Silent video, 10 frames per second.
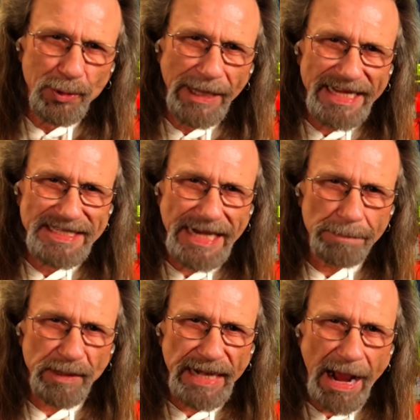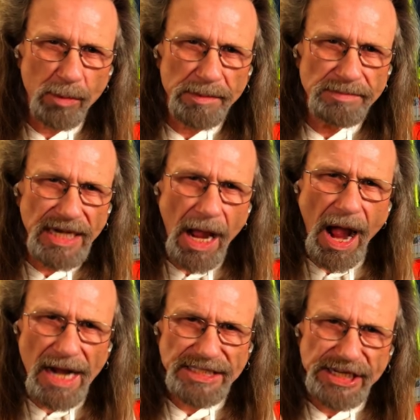Led Zeppelin albums,
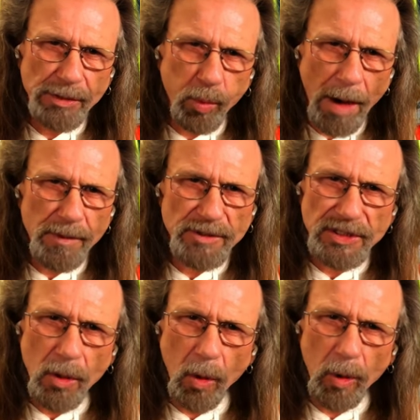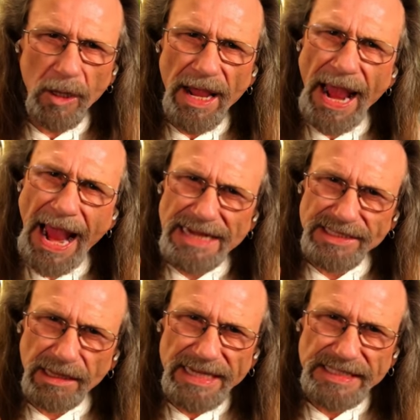I see Rubber Soul as
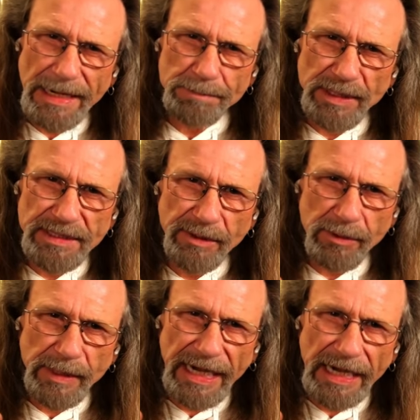Led Zeppelin 3